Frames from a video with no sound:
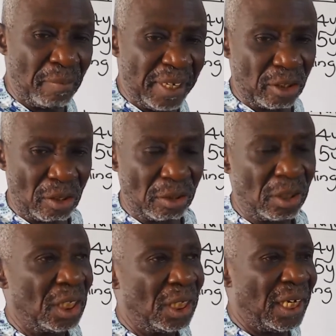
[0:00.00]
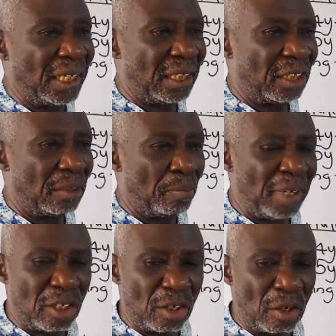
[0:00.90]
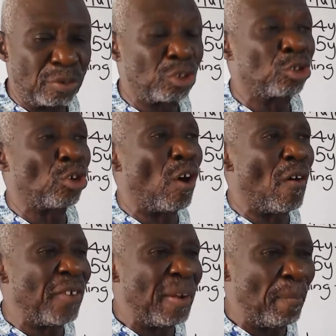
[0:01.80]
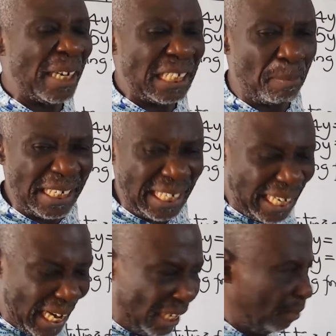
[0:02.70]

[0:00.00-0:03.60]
method. That is method of solving mathematically.